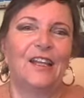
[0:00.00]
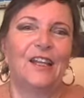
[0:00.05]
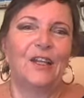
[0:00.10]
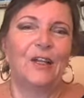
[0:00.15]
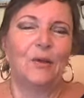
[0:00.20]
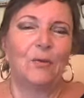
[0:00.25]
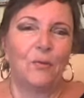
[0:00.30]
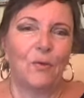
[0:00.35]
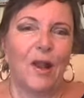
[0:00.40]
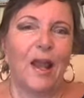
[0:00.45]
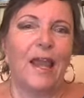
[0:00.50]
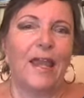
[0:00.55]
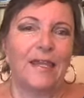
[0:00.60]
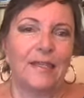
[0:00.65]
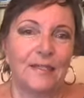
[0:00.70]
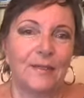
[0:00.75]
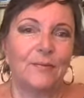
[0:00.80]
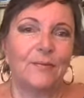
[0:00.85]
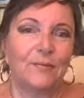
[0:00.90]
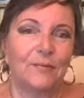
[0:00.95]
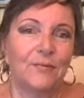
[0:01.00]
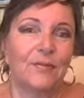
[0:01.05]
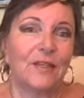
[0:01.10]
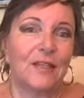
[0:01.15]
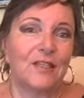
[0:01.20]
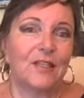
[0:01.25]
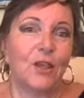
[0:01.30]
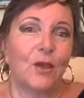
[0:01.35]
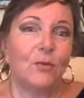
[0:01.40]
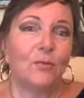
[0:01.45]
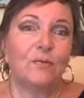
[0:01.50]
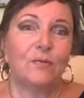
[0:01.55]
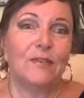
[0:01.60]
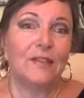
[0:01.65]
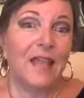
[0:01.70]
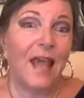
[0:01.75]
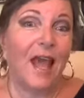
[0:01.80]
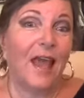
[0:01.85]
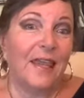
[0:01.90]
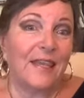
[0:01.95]
Right. So
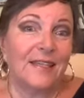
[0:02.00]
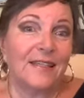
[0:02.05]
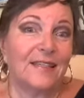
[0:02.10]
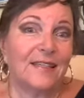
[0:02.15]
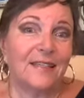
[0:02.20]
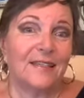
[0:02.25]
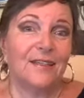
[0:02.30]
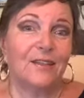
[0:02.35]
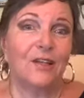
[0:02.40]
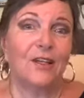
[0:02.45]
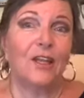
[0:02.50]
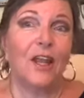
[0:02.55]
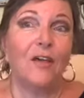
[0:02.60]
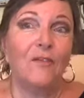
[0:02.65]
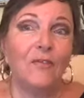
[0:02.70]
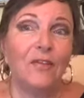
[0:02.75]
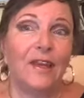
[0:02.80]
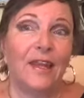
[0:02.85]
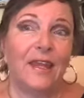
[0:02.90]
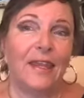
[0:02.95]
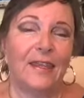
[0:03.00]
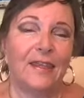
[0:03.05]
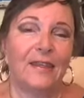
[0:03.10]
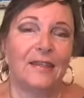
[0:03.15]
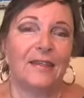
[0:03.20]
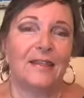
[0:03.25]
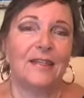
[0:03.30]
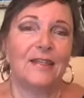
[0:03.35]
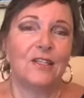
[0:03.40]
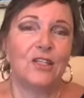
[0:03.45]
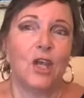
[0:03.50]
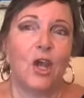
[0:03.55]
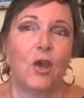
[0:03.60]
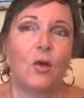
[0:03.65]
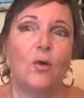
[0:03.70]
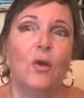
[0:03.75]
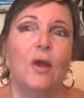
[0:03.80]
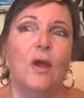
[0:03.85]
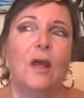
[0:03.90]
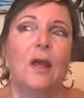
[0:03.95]
nice. Lovely. So
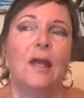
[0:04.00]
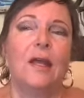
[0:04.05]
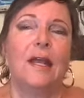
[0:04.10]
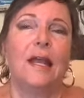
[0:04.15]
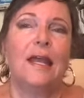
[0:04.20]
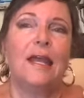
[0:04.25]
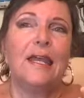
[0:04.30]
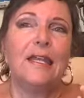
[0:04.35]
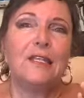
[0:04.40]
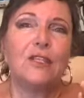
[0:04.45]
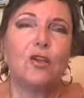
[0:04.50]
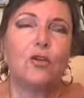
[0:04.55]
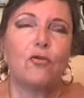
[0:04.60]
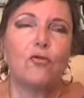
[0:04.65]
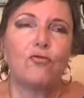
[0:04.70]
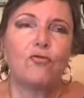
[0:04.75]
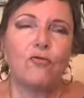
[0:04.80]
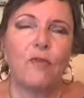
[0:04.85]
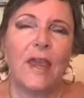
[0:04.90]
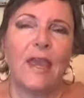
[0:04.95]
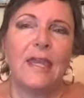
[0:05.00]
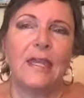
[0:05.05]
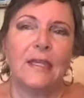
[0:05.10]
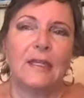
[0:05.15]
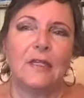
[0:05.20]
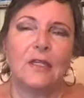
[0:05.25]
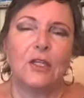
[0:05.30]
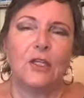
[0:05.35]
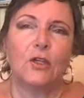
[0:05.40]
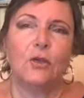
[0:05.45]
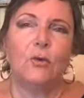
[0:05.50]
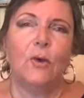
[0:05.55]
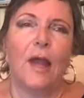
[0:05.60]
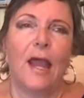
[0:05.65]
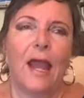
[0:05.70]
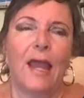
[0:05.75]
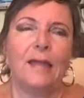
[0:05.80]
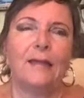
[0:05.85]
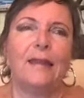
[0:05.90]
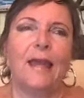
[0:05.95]
it's great. You
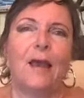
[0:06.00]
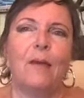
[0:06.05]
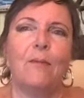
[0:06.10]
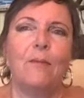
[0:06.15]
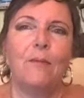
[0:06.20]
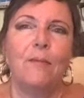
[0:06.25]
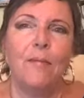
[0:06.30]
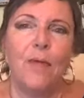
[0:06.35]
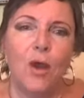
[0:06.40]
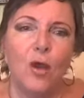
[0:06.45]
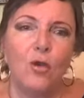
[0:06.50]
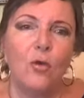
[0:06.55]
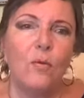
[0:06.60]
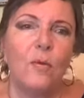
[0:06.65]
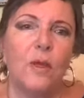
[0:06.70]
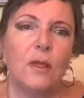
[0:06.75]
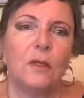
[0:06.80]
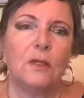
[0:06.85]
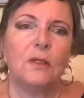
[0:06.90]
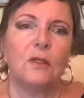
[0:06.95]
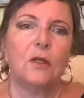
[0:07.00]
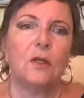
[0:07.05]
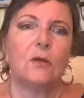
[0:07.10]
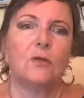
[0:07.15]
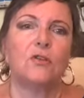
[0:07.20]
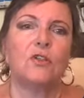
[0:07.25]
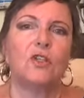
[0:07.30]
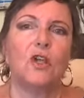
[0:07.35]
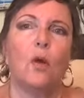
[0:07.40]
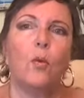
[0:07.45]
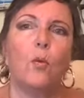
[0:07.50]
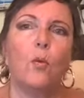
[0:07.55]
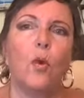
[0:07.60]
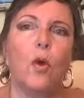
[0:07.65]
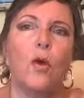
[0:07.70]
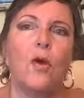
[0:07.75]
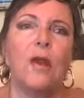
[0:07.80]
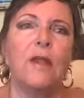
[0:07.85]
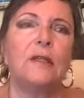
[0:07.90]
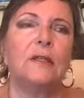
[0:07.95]
had that moment. Stop
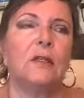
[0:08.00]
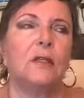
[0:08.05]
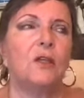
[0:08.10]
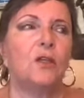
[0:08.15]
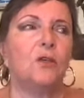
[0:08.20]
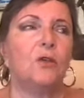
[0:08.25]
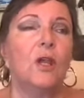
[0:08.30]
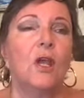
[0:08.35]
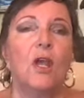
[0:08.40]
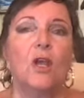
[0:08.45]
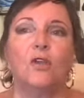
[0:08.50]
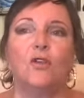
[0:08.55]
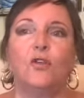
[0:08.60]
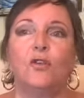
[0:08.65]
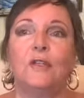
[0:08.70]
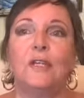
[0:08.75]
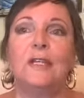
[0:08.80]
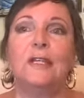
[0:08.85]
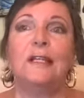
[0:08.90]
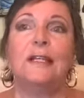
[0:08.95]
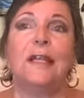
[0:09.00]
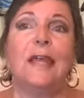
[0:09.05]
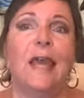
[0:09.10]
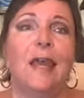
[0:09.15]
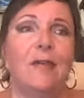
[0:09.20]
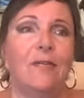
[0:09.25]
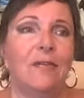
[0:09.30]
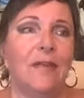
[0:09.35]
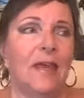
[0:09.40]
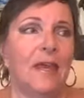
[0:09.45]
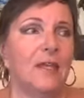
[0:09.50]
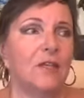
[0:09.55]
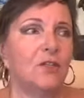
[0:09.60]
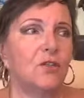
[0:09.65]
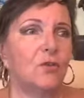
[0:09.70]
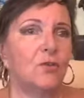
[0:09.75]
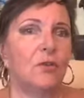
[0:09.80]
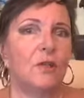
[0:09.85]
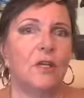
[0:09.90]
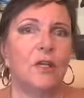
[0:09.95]
worrying that you didn't get there
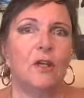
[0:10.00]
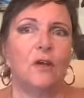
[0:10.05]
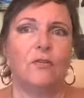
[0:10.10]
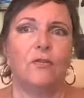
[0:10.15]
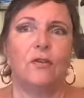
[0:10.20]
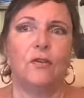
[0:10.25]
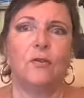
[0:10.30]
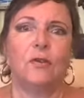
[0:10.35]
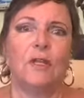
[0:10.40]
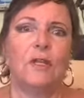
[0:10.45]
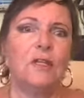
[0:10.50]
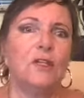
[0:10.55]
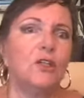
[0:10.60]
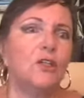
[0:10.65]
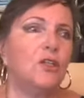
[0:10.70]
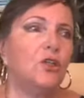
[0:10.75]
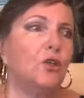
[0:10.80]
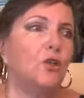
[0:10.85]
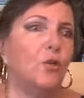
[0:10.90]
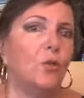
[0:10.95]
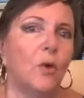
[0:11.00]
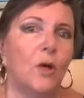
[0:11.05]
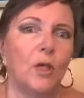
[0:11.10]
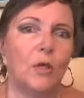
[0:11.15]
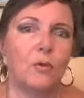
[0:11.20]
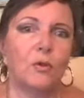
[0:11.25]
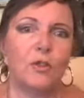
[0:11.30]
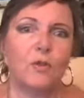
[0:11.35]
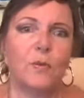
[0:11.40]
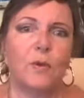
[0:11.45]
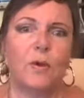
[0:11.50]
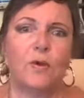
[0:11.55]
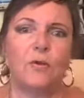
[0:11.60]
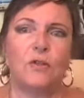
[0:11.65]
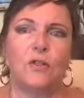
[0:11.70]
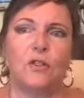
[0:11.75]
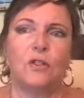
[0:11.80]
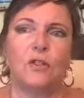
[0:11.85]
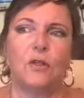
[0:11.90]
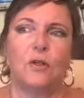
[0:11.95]
soon enough. You didn't do what you were supposed to
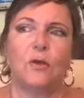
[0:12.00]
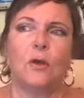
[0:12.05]
do.